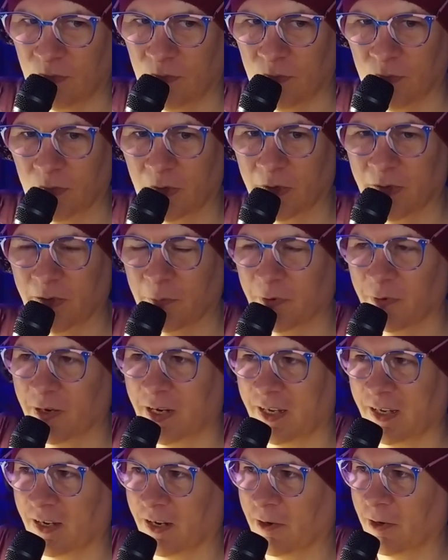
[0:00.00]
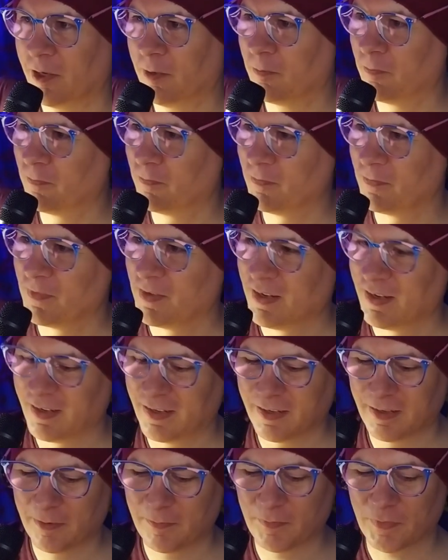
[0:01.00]
Alright, we're rating Ari.
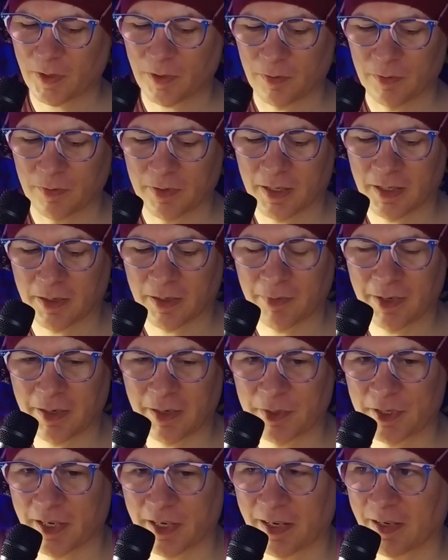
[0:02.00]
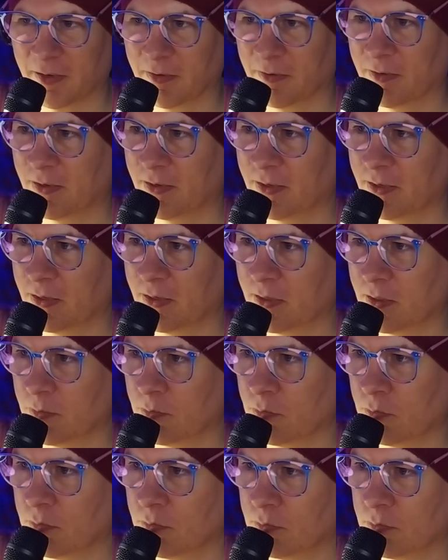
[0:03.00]
Oh, random shout out.
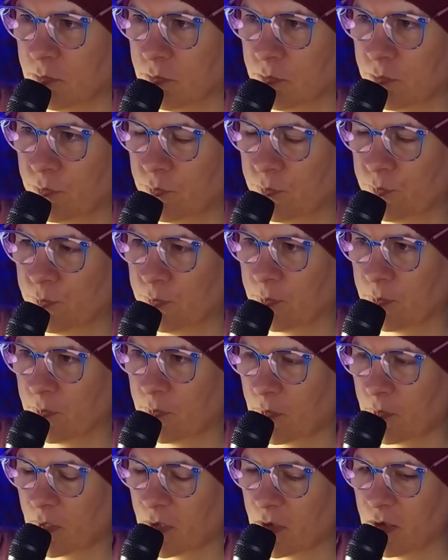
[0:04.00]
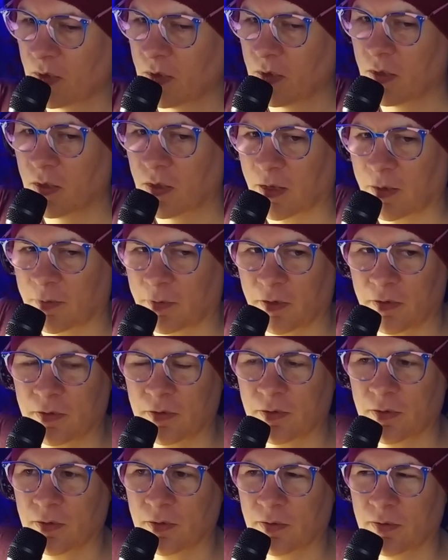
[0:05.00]
I'm going
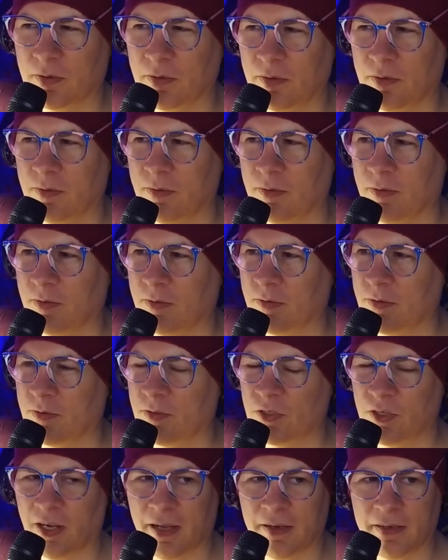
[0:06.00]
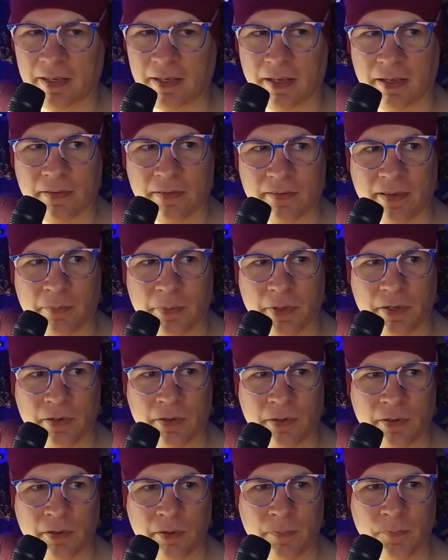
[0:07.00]
to shout out someone
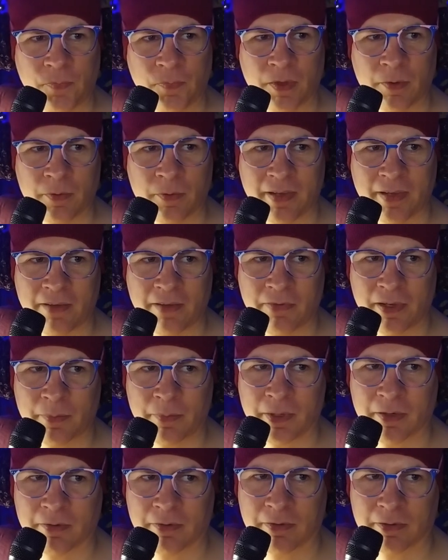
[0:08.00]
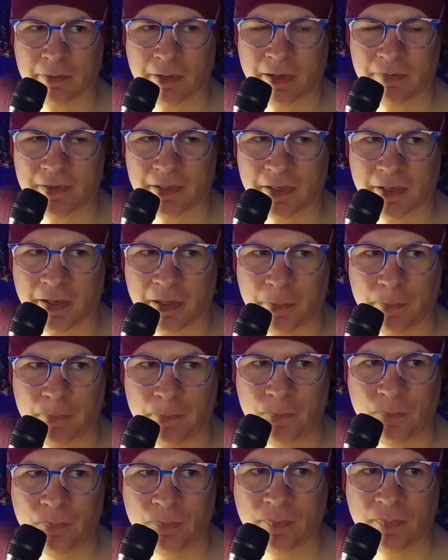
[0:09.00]
who was having a bit of a rough time
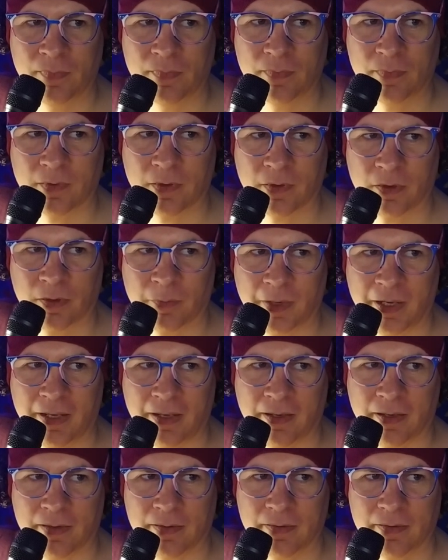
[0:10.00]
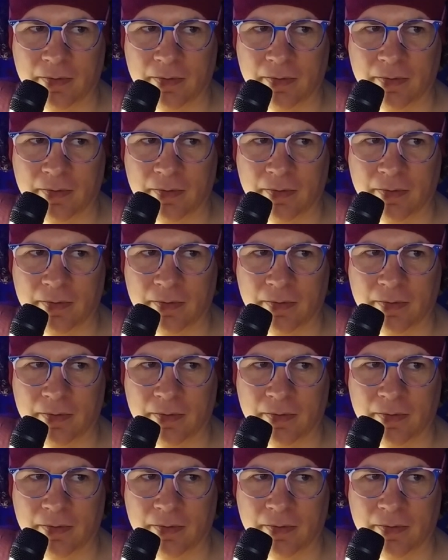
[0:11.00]
on the weekend.